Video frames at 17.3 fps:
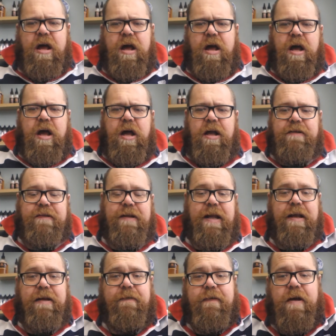
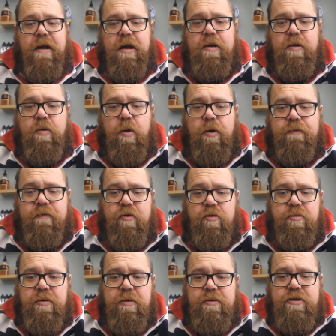Today I have a
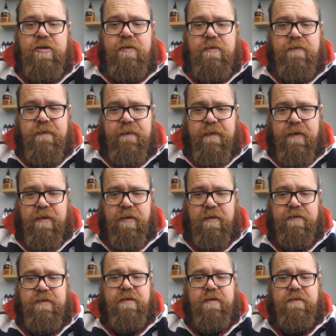quadruple juice review. I'm
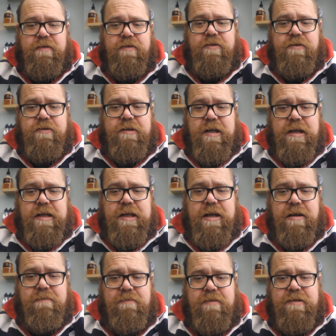just going to adjust that
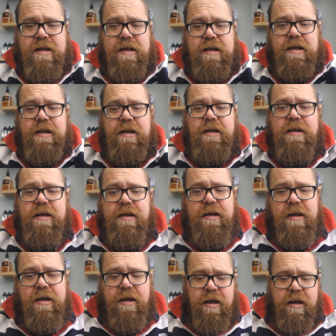camera slightly.
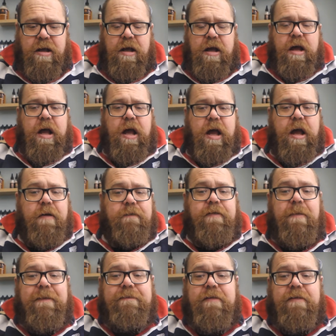
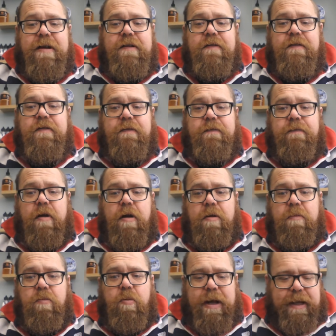From a friend
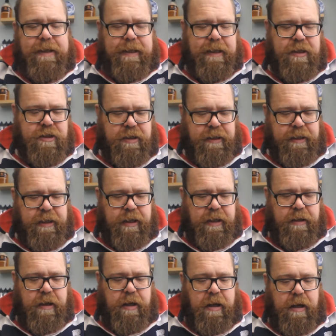from Wick Addiction
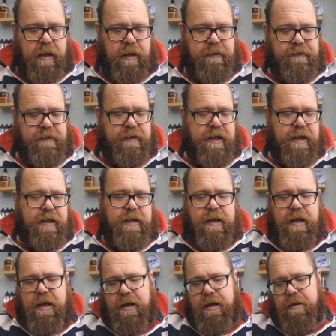again, and
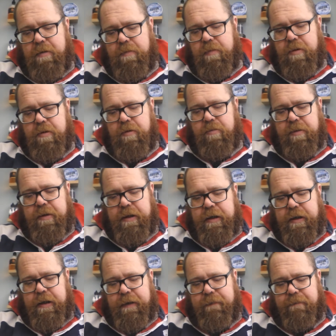today I will
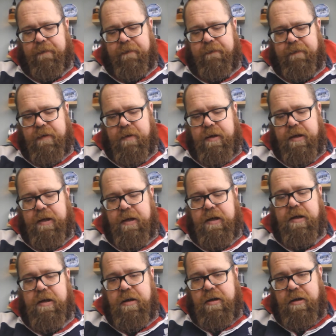be reviewing
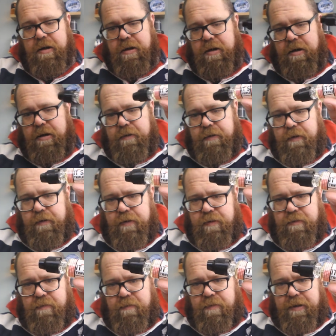the
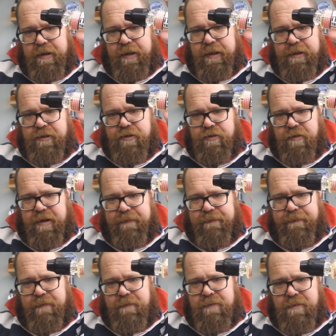new It's
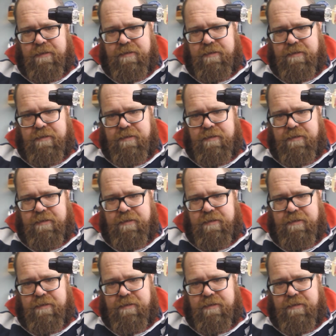Trifle.